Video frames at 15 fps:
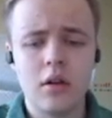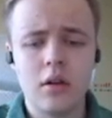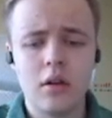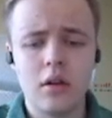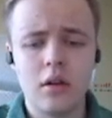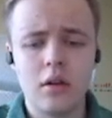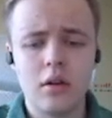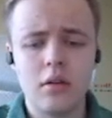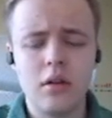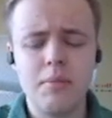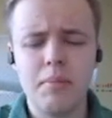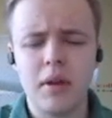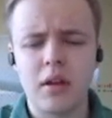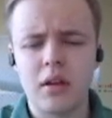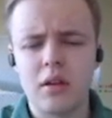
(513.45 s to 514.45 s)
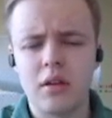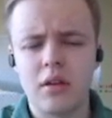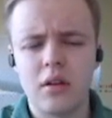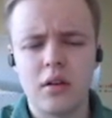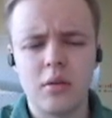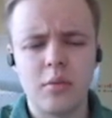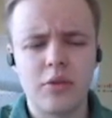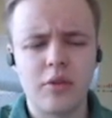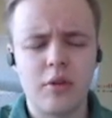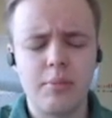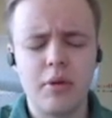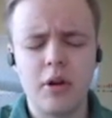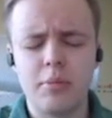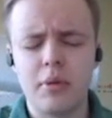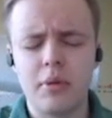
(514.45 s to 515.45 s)
Not pink, what's it called,
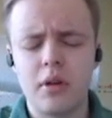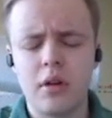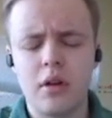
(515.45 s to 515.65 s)
purple.